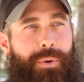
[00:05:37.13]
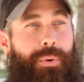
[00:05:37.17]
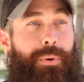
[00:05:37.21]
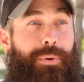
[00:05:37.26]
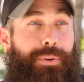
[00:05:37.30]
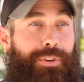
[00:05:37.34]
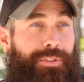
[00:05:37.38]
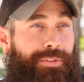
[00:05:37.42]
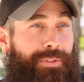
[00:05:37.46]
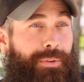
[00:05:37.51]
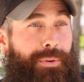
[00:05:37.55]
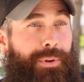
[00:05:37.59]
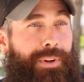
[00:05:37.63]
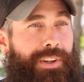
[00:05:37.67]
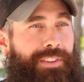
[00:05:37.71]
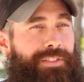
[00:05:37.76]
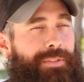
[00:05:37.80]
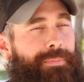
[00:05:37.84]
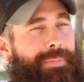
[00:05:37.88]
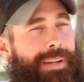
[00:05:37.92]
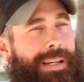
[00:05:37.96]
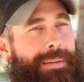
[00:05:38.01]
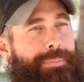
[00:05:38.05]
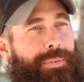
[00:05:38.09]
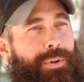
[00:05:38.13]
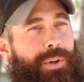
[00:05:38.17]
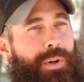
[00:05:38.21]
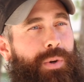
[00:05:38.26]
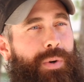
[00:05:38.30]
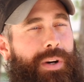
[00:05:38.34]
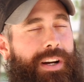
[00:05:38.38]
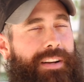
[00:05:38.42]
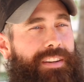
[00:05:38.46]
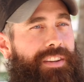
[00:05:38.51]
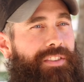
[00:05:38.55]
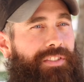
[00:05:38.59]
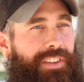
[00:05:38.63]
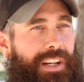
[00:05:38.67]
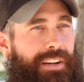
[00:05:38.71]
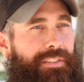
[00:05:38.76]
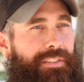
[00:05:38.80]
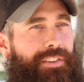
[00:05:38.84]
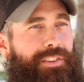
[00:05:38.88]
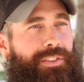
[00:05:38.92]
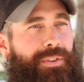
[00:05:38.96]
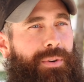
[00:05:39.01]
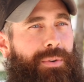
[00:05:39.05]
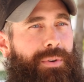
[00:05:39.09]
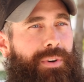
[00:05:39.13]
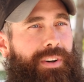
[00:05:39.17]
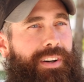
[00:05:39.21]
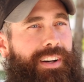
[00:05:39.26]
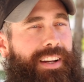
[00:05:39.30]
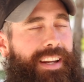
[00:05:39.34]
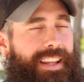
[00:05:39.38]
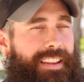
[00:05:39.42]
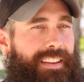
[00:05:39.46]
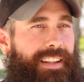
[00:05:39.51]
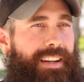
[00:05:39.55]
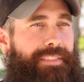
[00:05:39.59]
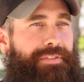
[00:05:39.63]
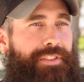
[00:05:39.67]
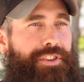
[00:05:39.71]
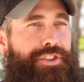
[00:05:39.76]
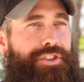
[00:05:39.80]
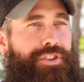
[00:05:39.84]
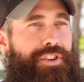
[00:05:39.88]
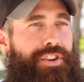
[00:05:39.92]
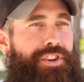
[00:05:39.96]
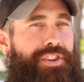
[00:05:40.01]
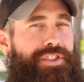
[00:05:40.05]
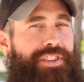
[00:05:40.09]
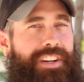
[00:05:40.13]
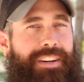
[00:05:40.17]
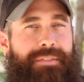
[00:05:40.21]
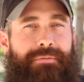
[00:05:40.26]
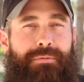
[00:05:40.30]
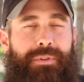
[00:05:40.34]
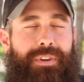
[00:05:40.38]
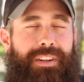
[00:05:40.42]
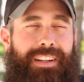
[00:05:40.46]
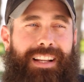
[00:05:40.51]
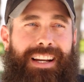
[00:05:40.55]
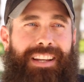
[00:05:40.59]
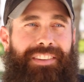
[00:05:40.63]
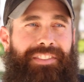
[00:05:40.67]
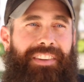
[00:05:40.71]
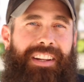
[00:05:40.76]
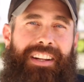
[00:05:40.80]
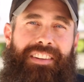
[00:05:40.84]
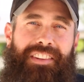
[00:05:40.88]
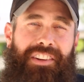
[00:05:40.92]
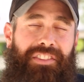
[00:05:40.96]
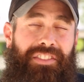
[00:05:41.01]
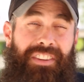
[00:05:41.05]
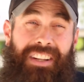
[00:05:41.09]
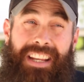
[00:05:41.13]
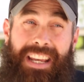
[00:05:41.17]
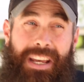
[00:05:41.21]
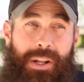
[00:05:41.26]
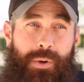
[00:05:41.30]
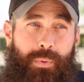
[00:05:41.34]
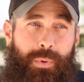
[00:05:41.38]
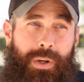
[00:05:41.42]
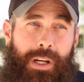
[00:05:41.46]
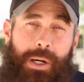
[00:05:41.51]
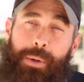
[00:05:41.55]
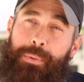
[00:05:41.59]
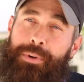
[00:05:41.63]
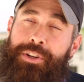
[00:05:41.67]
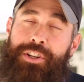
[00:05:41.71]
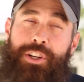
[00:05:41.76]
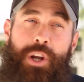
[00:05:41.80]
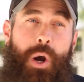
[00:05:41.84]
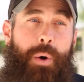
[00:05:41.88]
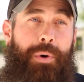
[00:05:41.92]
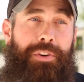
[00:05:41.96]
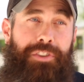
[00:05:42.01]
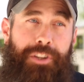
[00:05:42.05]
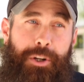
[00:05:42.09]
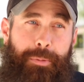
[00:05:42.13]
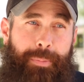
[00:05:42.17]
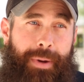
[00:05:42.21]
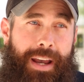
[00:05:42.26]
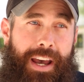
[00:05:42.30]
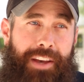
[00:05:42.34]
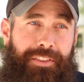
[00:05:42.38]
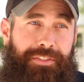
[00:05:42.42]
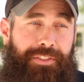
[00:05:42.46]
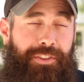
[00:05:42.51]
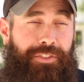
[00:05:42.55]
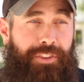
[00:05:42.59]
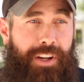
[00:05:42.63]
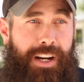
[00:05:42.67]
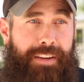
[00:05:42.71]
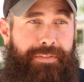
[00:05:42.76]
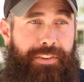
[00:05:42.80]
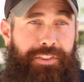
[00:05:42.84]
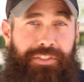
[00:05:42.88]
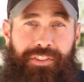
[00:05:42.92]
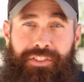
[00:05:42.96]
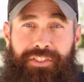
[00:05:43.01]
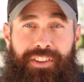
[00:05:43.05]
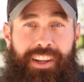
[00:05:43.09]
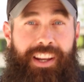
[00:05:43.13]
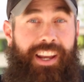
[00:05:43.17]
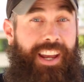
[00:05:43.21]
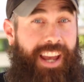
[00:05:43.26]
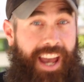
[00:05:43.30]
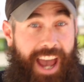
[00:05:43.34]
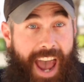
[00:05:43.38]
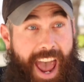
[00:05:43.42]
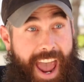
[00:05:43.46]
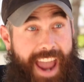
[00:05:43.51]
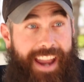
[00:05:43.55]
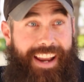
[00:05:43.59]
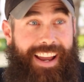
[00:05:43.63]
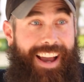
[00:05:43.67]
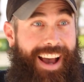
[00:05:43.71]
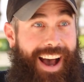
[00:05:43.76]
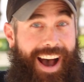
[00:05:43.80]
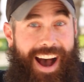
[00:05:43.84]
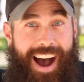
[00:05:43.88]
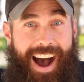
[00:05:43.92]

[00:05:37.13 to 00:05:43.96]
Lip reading: horror stories, from people who had discovered Torah and left the church and realized that it doesn't end well when you go into your pastor's office and say, "Hey,